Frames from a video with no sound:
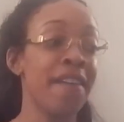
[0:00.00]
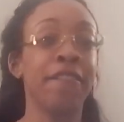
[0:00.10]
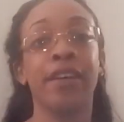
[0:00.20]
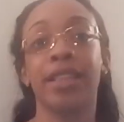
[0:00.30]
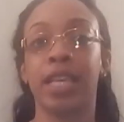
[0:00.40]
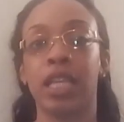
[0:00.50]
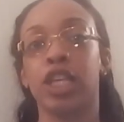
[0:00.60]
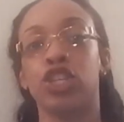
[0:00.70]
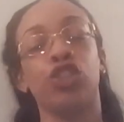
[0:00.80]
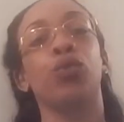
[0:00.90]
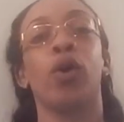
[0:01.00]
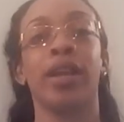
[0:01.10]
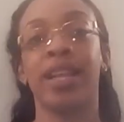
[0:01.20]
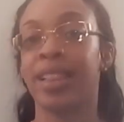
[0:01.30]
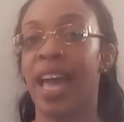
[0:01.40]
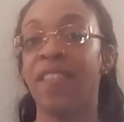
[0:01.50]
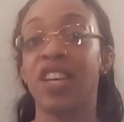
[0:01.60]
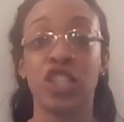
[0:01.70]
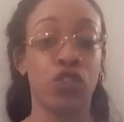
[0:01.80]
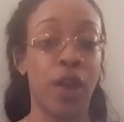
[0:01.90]
Everything that you want in
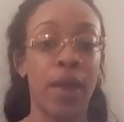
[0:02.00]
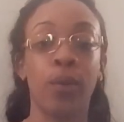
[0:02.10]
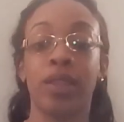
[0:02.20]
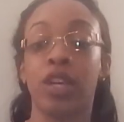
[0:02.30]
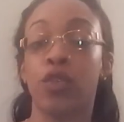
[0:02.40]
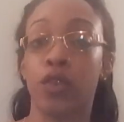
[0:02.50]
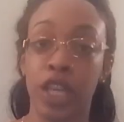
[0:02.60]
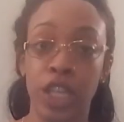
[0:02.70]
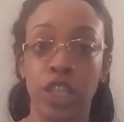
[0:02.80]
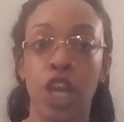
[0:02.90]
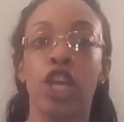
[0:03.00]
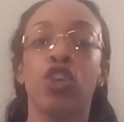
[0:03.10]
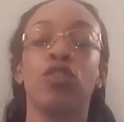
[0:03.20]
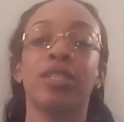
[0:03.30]
life is right within reach.